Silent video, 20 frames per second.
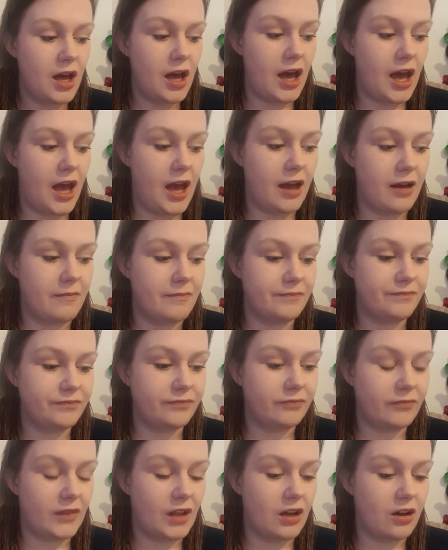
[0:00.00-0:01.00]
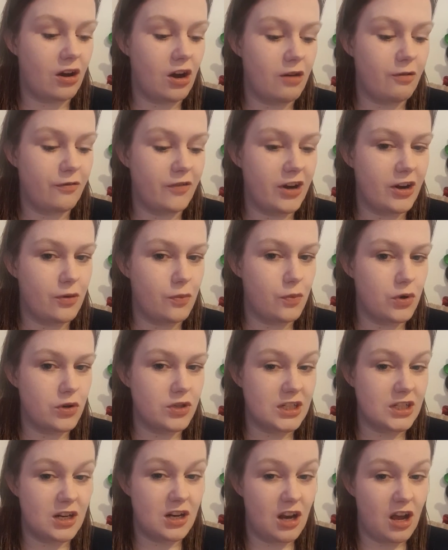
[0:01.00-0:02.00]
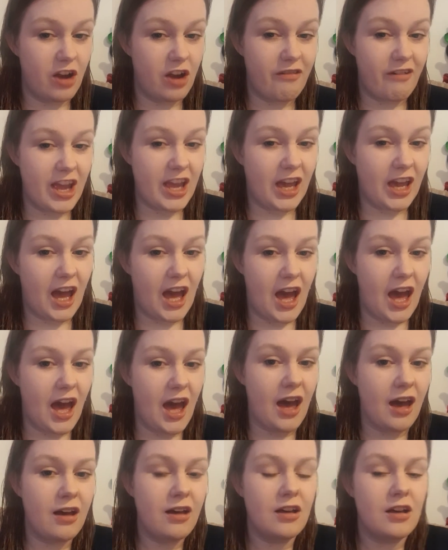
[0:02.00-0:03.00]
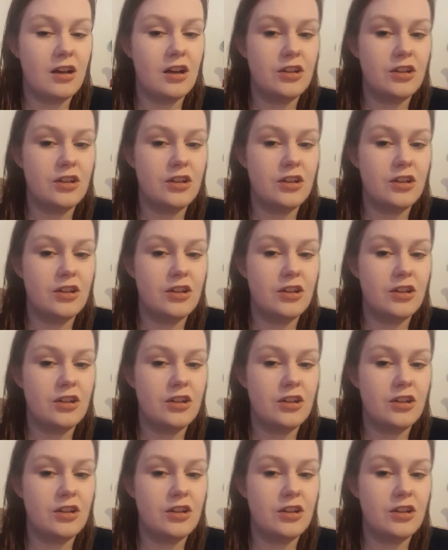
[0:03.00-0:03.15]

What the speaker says: I got awarded low rate care